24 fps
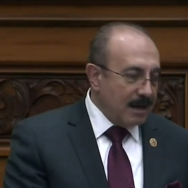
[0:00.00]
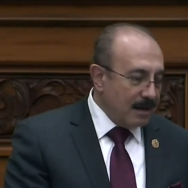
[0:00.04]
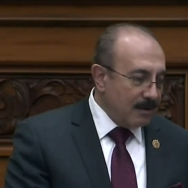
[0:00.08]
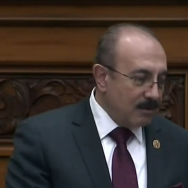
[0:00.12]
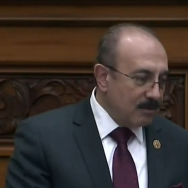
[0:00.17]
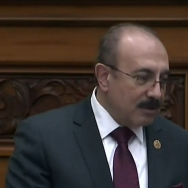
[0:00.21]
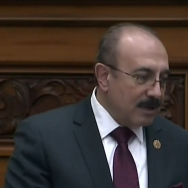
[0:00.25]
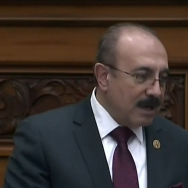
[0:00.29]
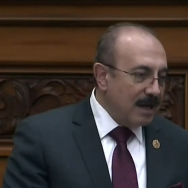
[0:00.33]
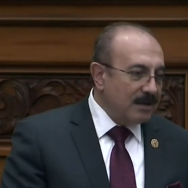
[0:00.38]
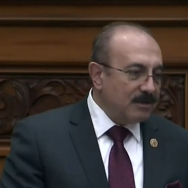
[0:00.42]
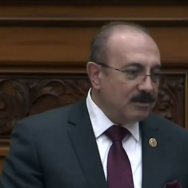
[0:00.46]
I,
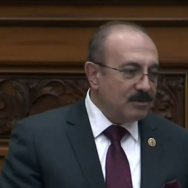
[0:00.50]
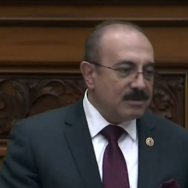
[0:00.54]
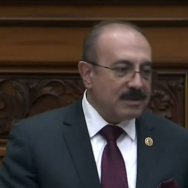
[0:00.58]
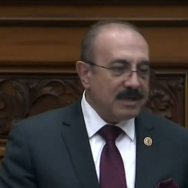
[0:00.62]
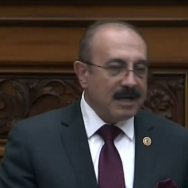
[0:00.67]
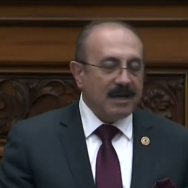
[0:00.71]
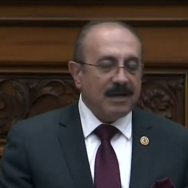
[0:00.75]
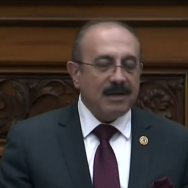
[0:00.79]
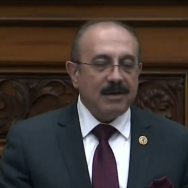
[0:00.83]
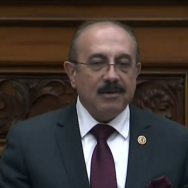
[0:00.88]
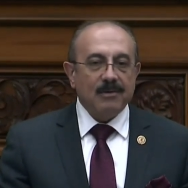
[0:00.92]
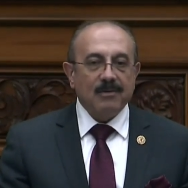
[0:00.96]
would like to
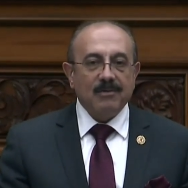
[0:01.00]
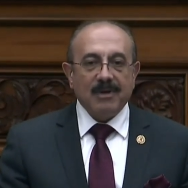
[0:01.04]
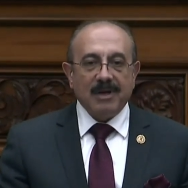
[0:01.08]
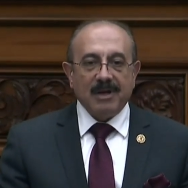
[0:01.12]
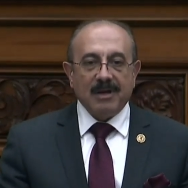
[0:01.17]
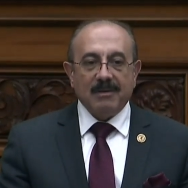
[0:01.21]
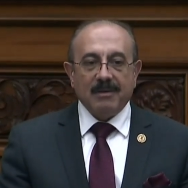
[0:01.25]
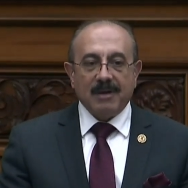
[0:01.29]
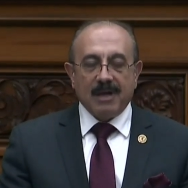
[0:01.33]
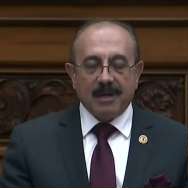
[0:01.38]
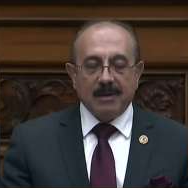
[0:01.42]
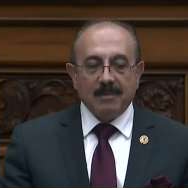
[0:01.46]
thank you
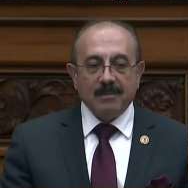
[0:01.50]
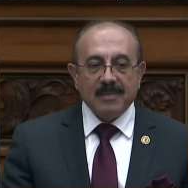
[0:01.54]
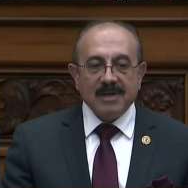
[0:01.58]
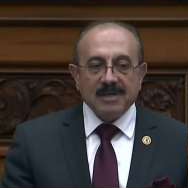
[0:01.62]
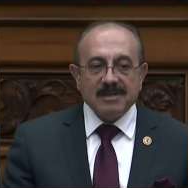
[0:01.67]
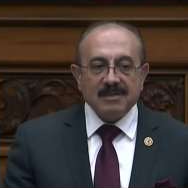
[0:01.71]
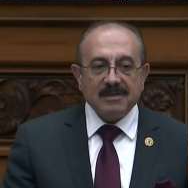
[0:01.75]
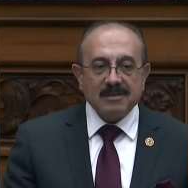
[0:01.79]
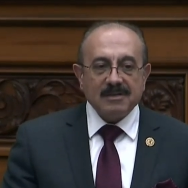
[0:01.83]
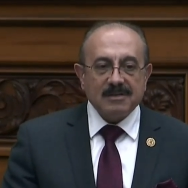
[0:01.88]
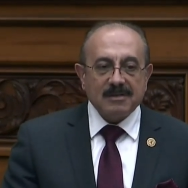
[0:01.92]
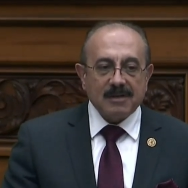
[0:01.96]
in, in
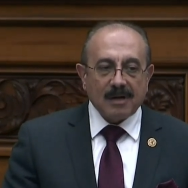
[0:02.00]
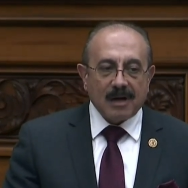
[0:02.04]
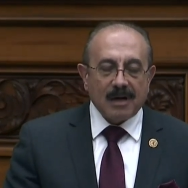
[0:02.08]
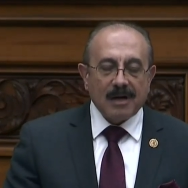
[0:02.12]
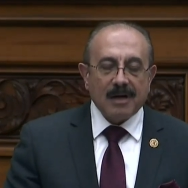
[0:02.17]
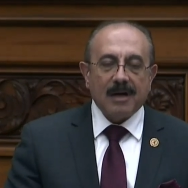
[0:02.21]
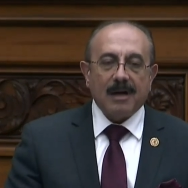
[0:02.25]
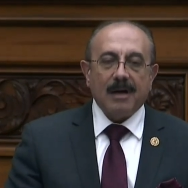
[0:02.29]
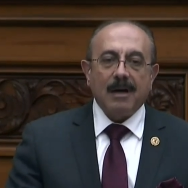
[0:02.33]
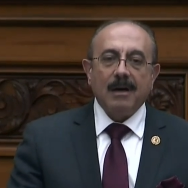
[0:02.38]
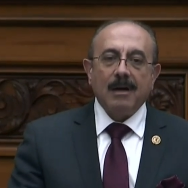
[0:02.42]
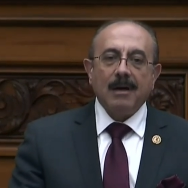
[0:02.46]

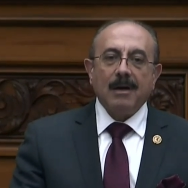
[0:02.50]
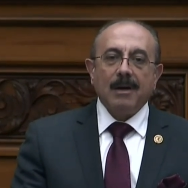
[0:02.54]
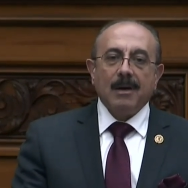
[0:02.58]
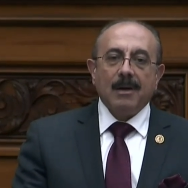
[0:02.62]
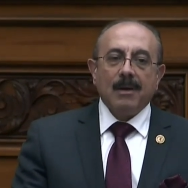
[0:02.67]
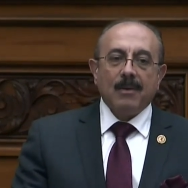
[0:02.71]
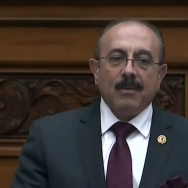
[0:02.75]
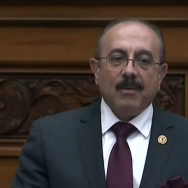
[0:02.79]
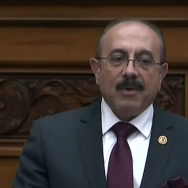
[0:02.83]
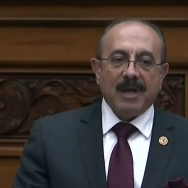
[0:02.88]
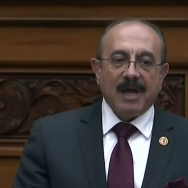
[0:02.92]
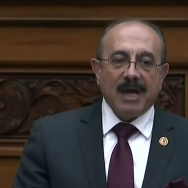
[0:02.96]
Mississauga,
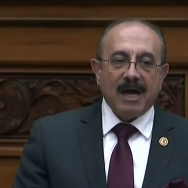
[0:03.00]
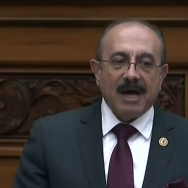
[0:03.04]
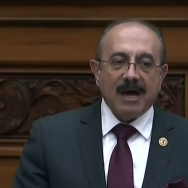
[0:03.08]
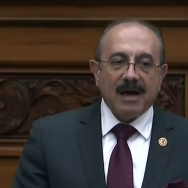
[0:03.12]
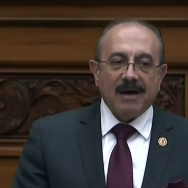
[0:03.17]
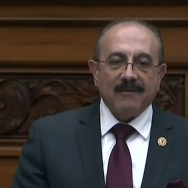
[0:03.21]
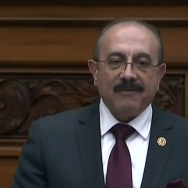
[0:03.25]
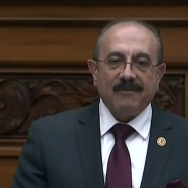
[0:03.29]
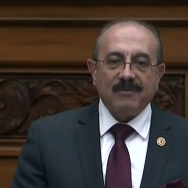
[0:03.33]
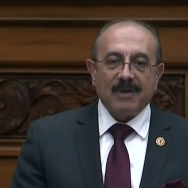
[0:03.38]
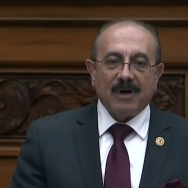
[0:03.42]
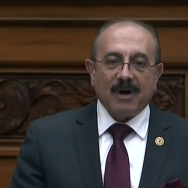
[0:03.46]
we
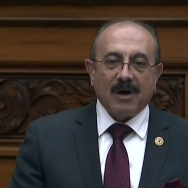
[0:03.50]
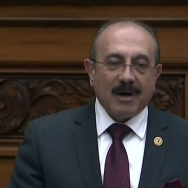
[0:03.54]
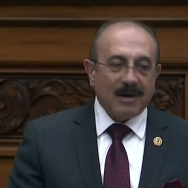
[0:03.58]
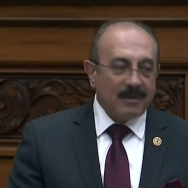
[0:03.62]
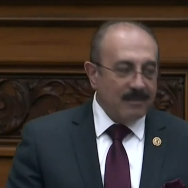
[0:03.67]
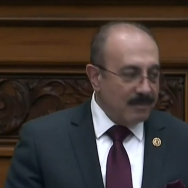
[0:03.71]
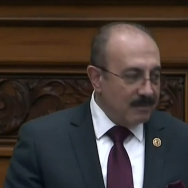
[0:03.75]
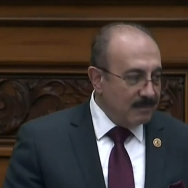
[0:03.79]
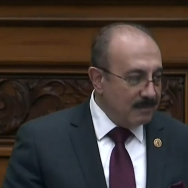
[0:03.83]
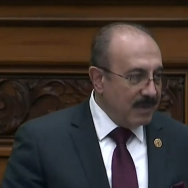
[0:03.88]
have Response?